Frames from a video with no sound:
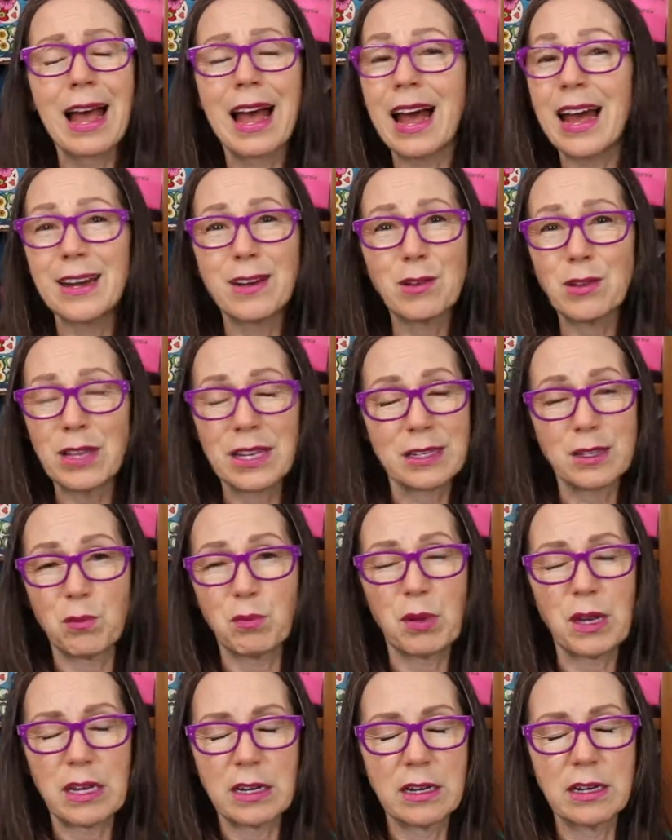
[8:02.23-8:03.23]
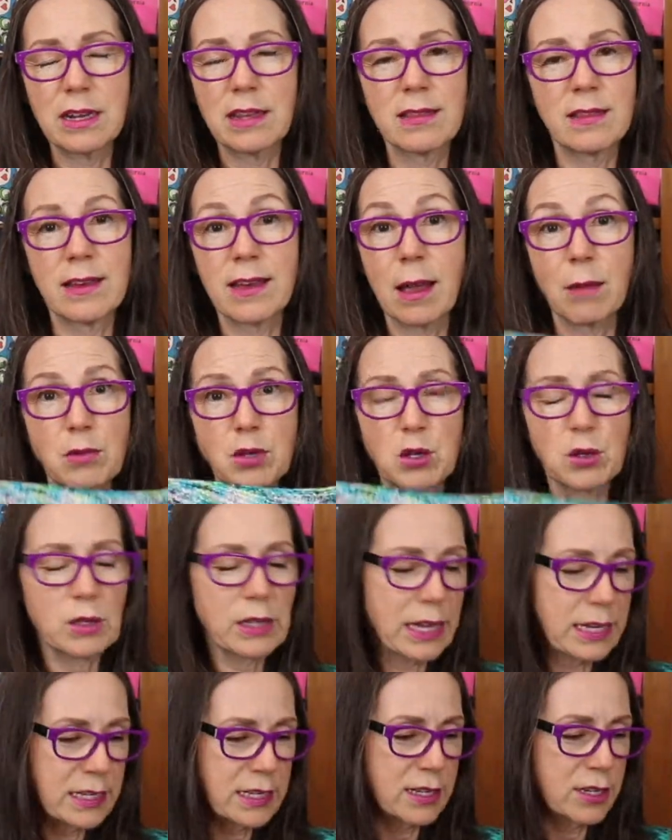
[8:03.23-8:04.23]
I don't like to pin anything. I'm too
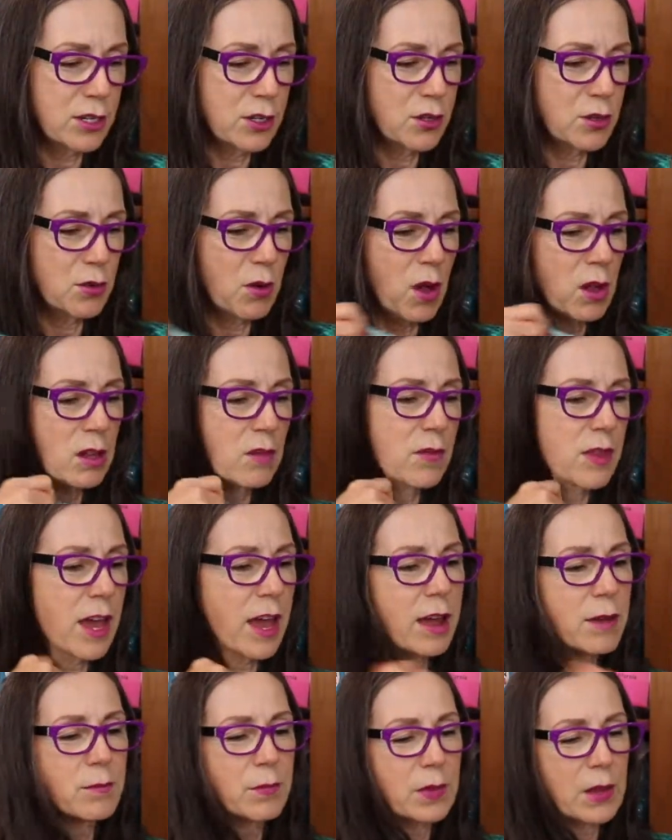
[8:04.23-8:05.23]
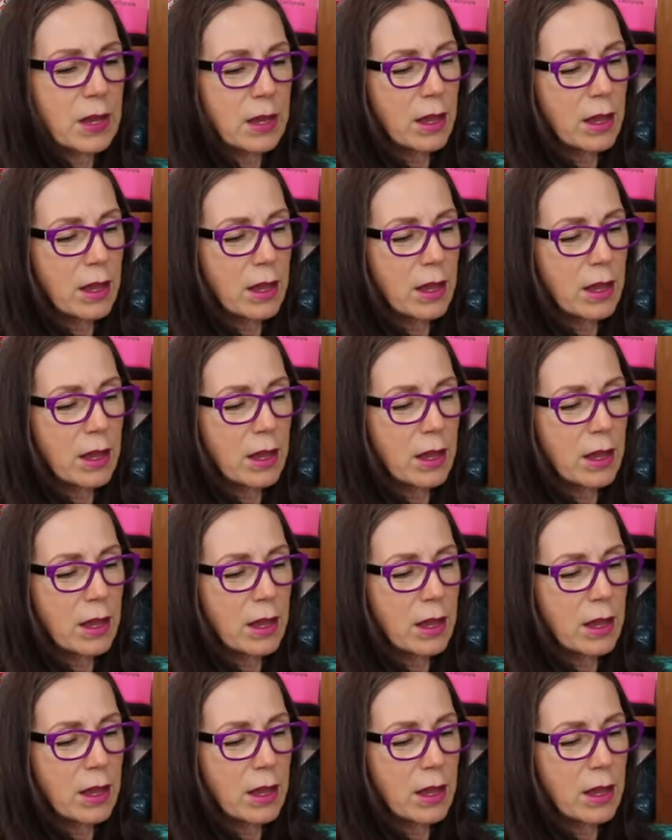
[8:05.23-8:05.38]
lazy to do all of that.